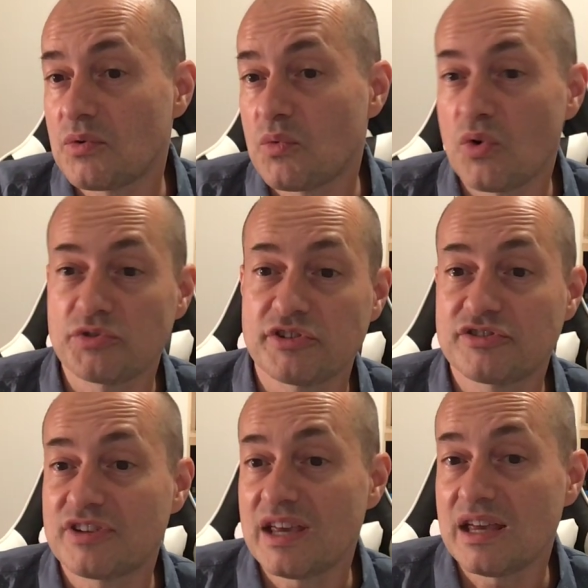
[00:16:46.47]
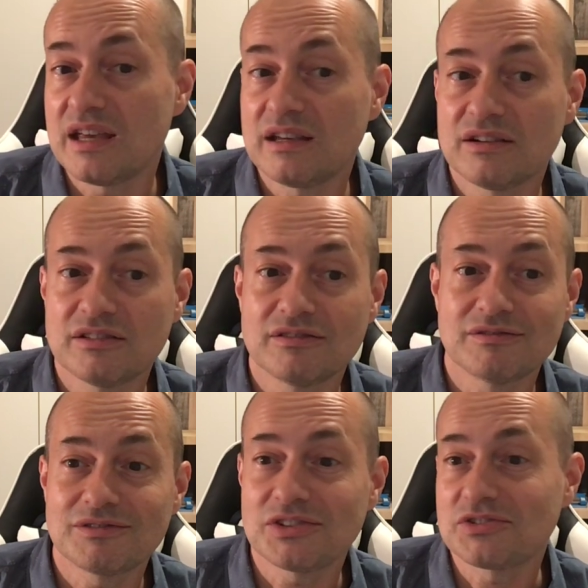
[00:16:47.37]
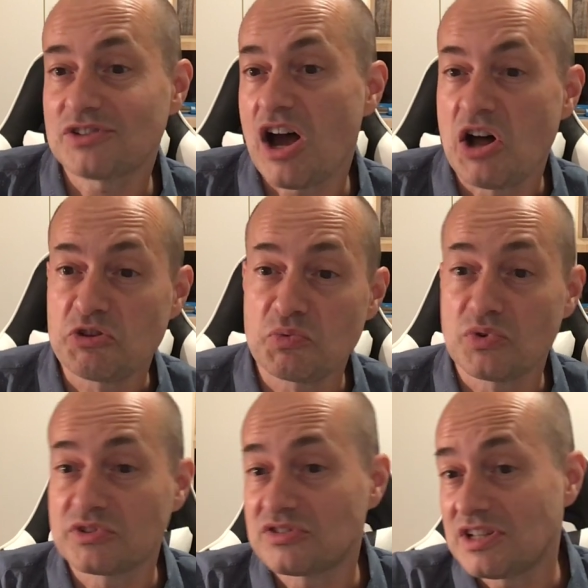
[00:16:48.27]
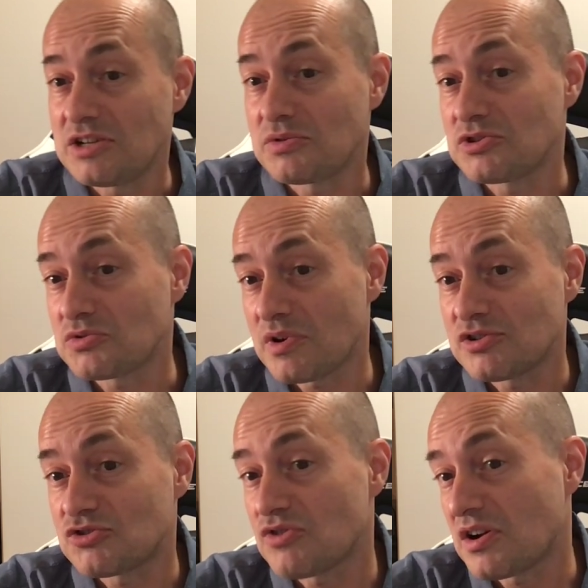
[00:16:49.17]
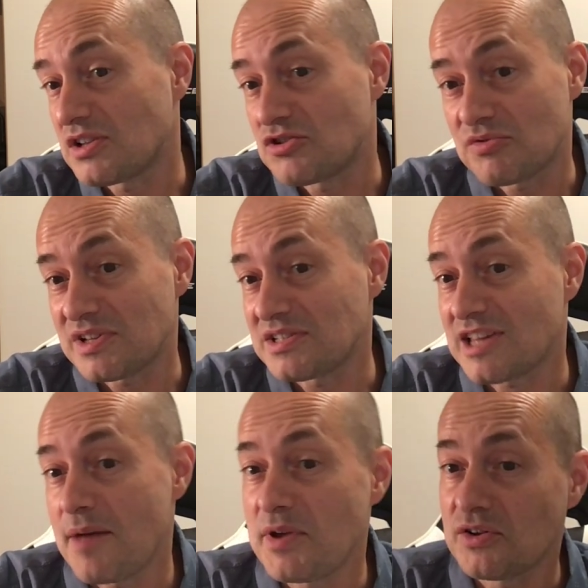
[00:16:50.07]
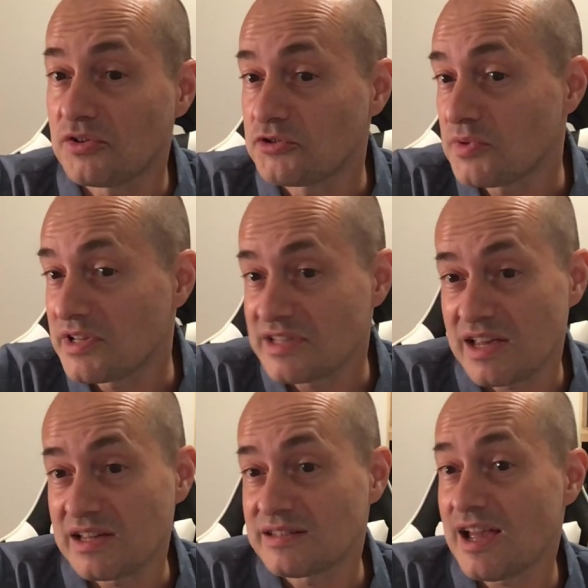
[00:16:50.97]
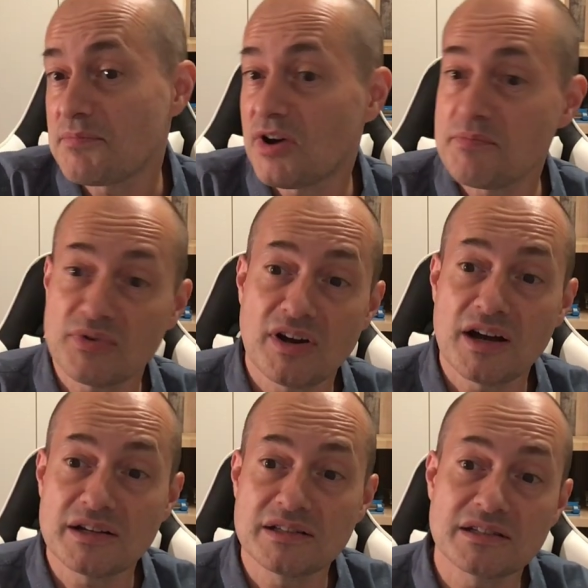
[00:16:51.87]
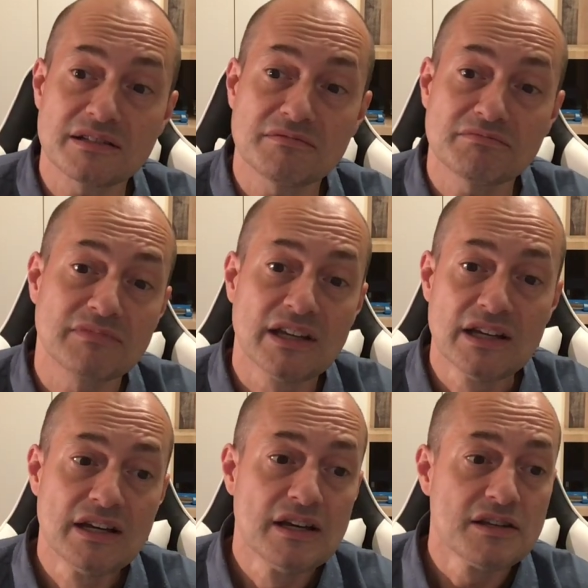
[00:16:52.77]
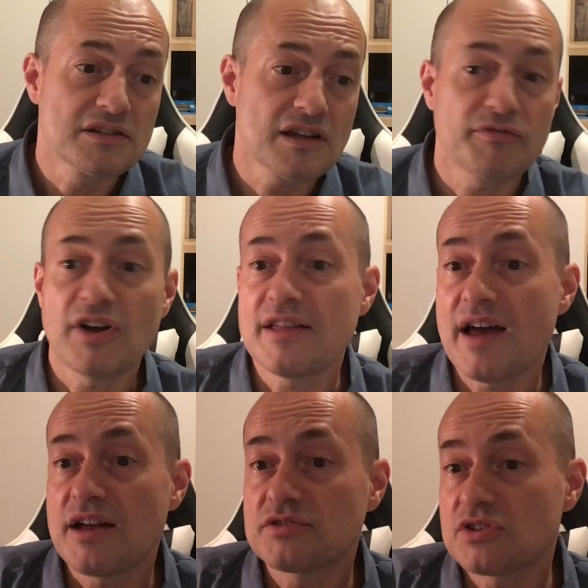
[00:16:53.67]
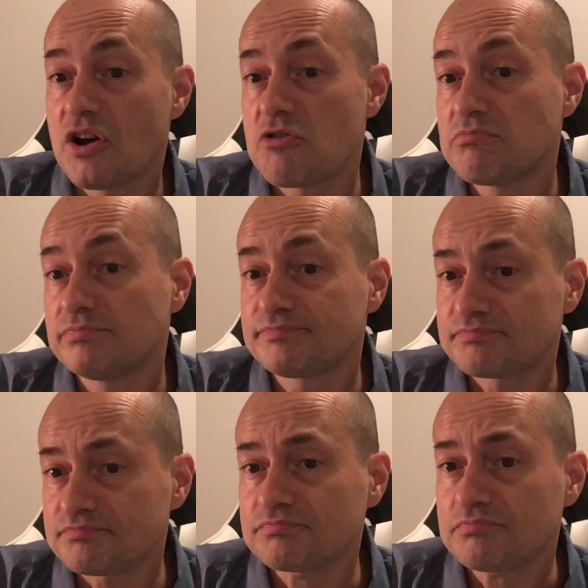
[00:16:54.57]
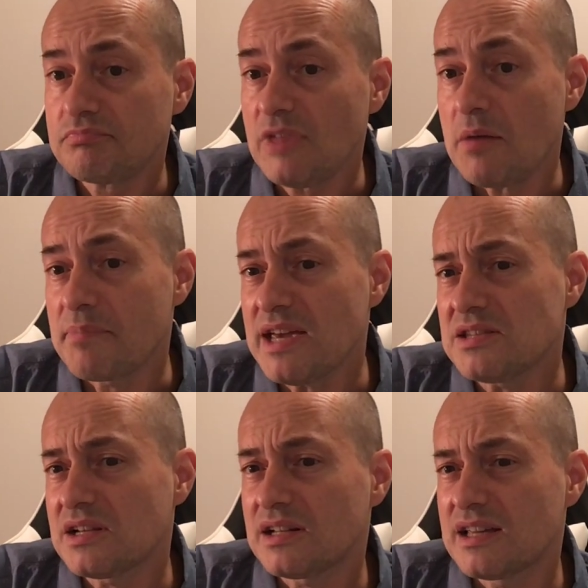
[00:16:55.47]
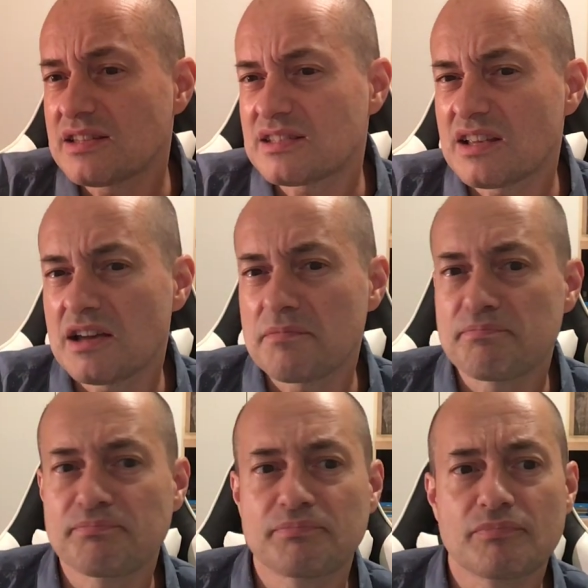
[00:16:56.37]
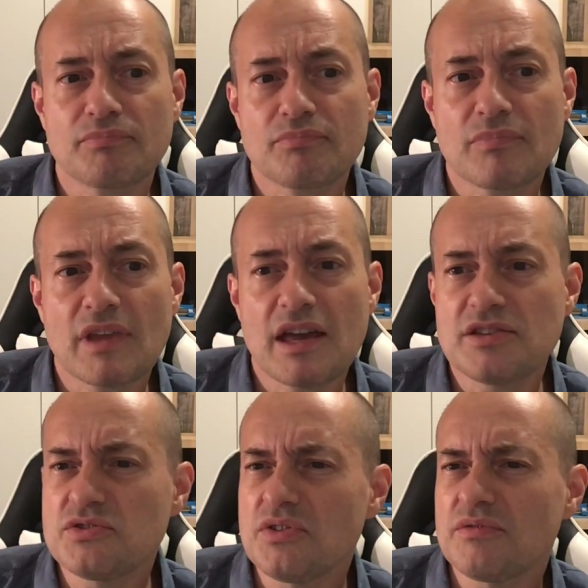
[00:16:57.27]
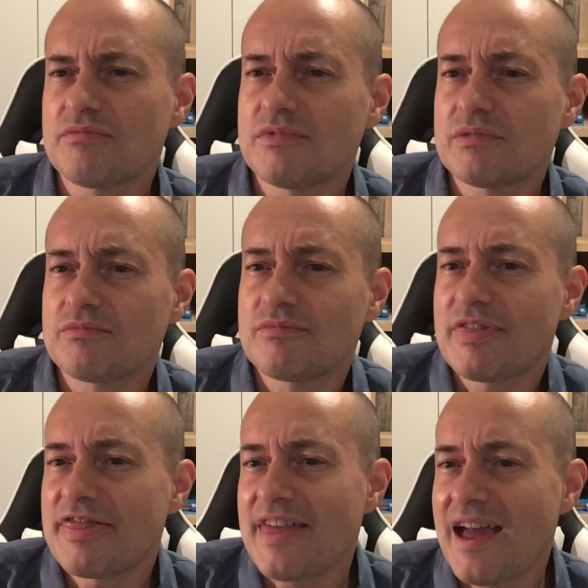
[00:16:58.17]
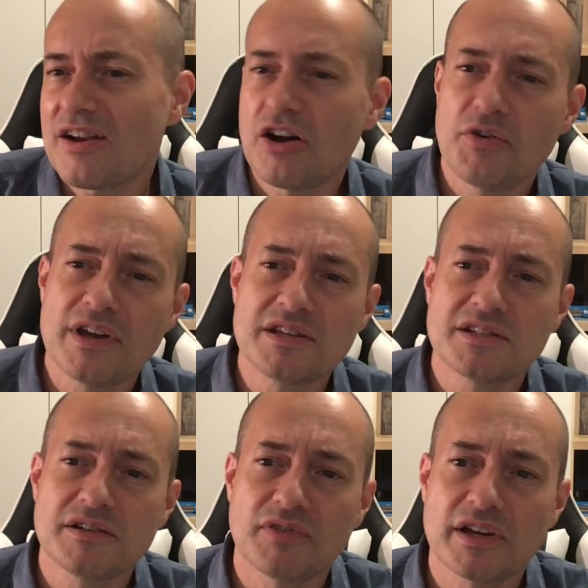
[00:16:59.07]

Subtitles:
water skiing and this underwater sequence where he's struggling to release chemicals while he's getting attacked by piranhas and stuff like that. So basically, it's not that cohesive